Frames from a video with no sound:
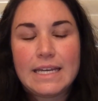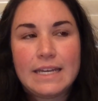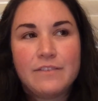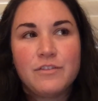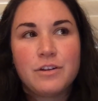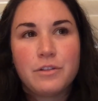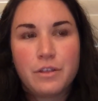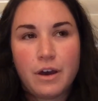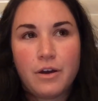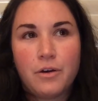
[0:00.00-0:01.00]
even
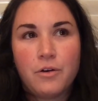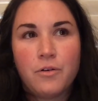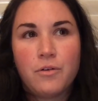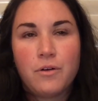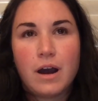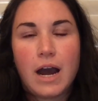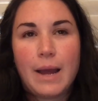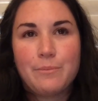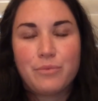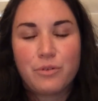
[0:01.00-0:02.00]
though
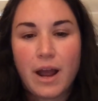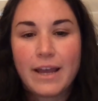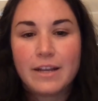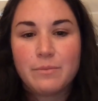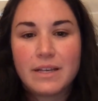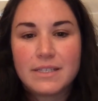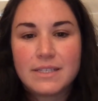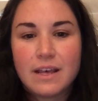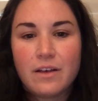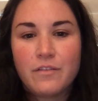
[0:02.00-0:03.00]
I pride
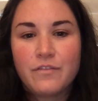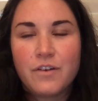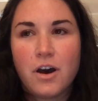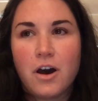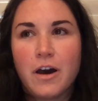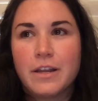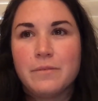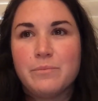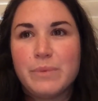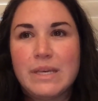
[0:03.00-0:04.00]
myself
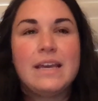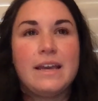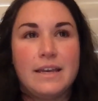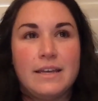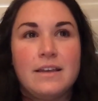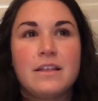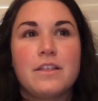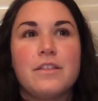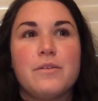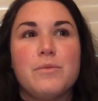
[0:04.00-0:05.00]
on being
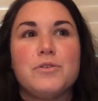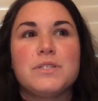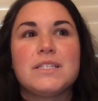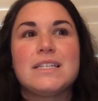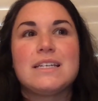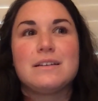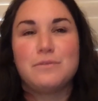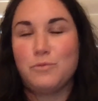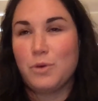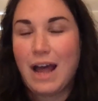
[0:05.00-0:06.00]
the most,
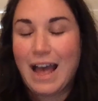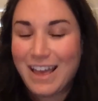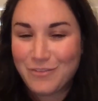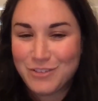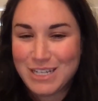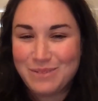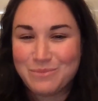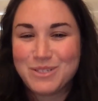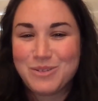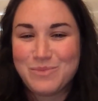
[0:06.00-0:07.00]
what I have
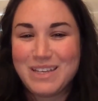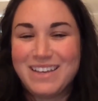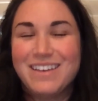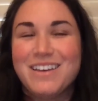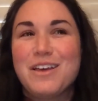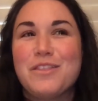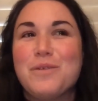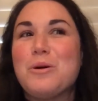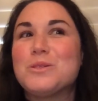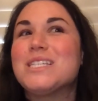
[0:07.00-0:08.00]
deemed to be
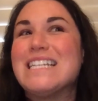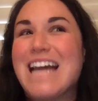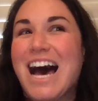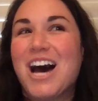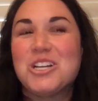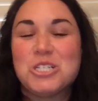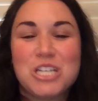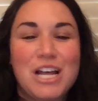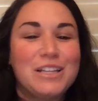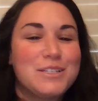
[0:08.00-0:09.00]
the most non
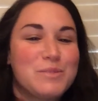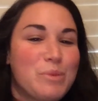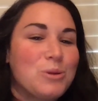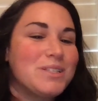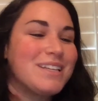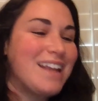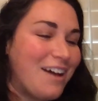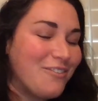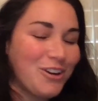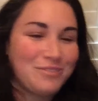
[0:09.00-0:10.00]
jealous person
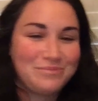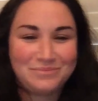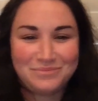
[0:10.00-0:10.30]
ever.